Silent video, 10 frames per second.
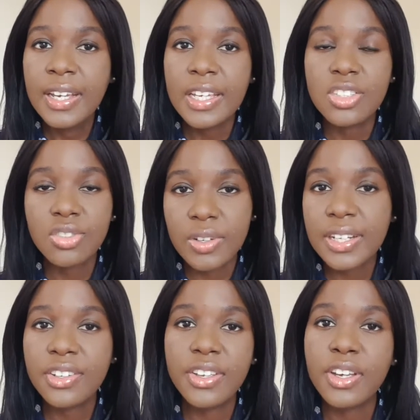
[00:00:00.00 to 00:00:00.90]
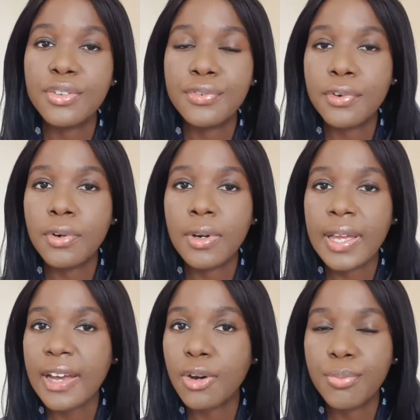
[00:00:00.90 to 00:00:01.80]
is really good for
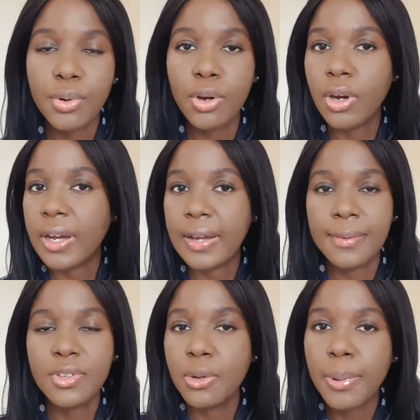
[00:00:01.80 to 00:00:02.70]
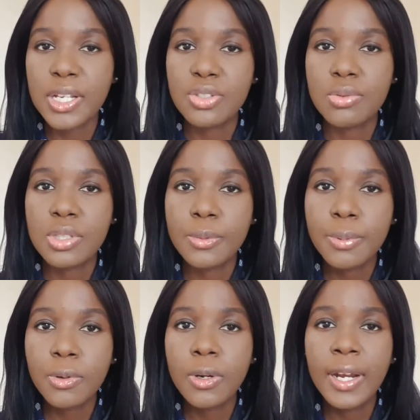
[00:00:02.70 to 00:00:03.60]
help, uh, you know, pastoral
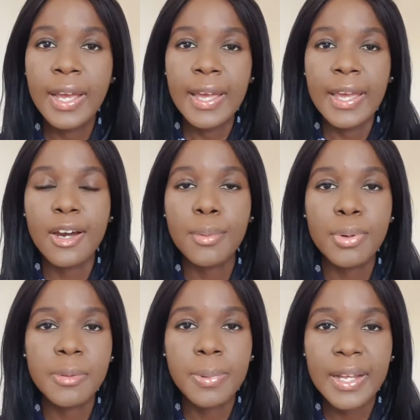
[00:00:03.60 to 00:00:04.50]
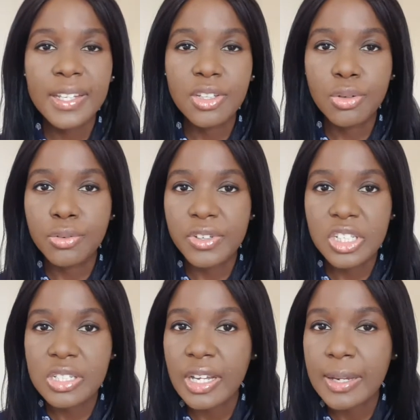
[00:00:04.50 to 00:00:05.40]
support, help with planning your
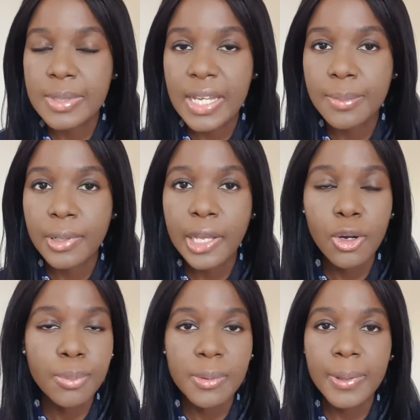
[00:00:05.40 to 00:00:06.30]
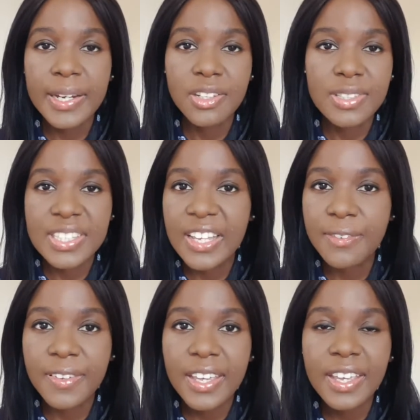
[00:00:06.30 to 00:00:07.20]
revision timetable, help with planning your
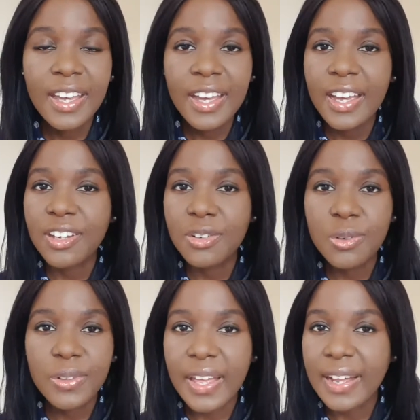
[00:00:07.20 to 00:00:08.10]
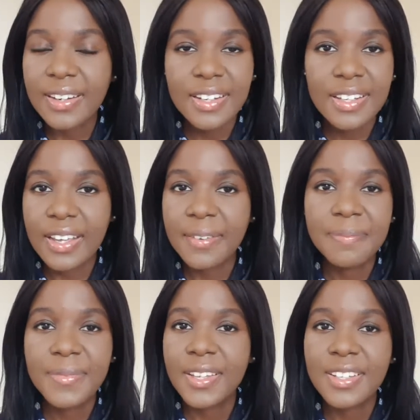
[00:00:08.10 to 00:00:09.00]
CV, and all that. Yeah,
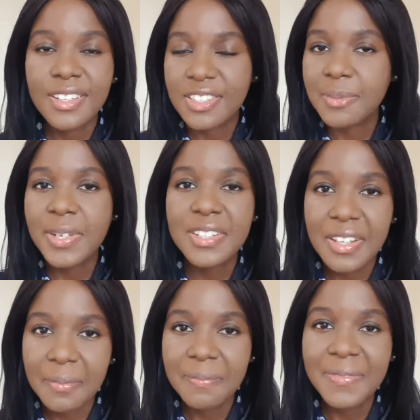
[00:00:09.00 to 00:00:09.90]
speak to them.